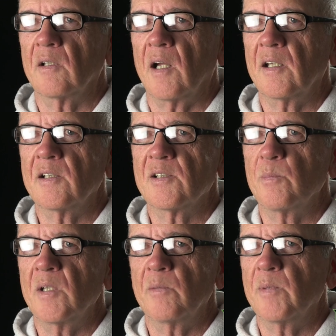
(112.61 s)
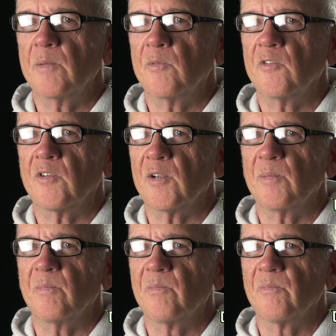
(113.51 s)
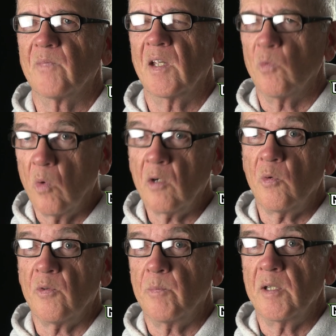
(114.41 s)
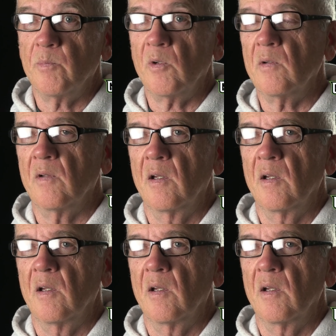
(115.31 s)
I get to meet people from and work with people